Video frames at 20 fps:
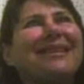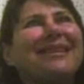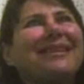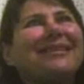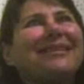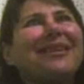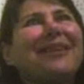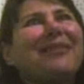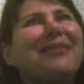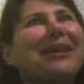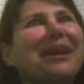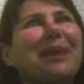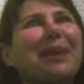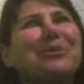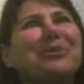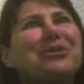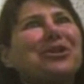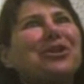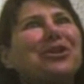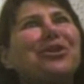not like I
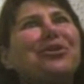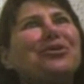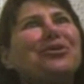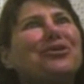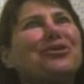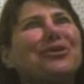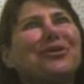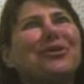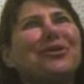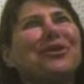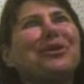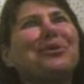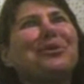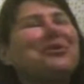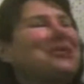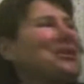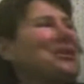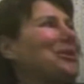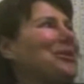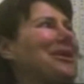was a huge
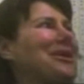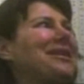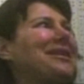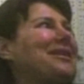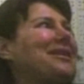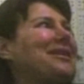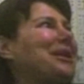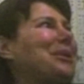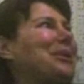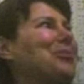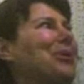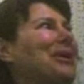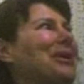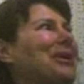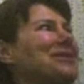floozy or anything, but